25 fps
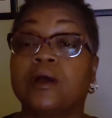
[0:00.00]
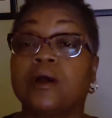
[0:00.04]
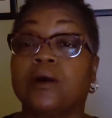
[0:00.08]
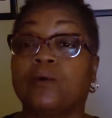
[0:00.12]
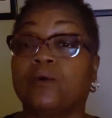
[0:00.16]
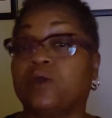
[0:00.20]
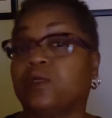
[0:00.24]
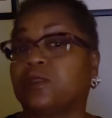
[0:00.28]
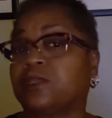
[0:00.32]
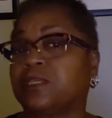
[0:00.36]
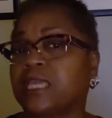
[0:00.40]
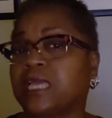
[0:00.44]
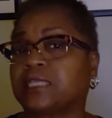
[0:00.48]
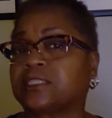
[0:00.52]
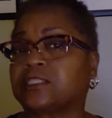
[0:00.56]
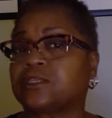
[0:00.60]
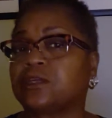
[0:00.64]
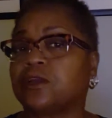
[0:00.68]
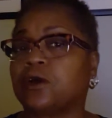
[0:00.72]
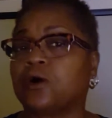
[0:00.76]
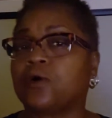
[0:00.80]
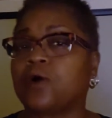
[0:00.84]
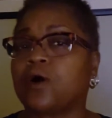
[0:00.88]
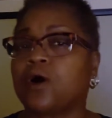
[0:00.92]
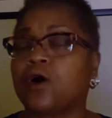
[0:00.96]
We only got to
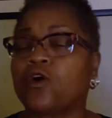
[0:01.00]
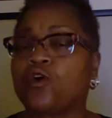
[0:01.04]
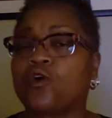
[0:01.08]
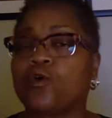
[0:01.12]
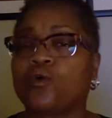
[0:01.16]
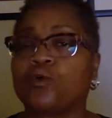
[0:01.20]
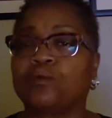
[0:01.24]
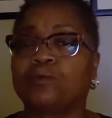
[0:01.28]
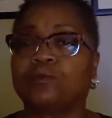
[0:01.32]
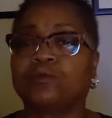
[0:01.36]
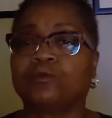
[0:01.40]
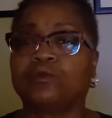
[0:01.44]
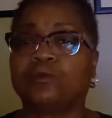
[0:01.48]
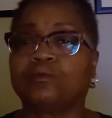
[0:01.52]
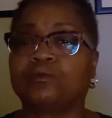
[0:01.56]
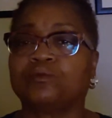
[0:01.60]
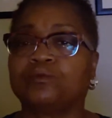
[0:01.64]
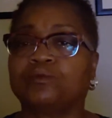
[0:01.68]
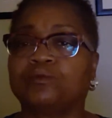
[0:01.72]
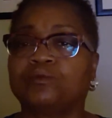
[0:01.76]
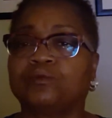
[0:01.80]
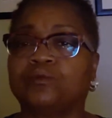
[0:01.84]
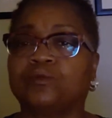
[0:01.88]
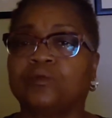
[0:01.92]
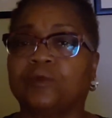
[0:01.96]
go home
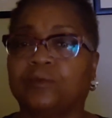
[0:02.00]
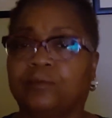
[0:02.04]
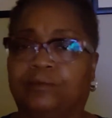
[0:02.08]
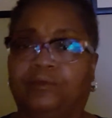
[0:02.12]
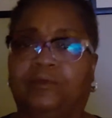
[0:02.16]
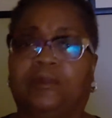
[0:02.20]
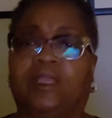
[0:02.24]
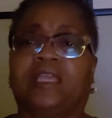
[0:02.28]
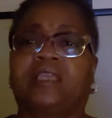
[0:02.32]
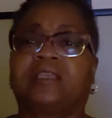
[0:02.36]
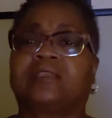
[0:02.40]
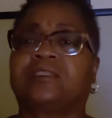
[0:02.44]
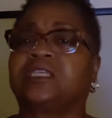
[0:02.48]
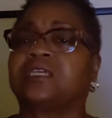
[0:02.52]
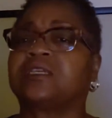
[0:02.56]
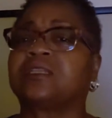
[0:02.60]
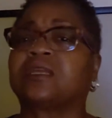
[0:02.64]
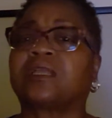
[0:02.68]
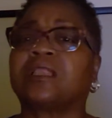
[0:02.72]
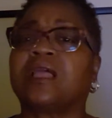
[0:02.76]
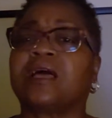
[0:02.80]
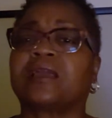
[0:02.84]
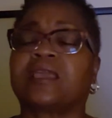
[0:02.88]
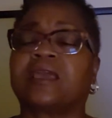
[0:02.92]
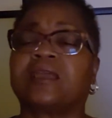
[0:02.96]
like 10
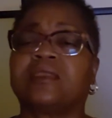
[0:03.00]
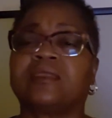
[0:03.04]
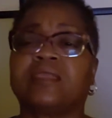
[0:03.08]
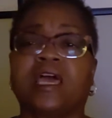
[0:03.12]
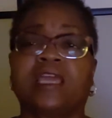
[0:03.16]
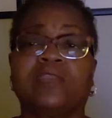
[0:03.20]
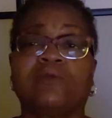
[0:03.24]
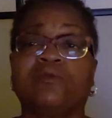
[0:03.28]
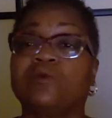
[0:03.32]
o'clock at night,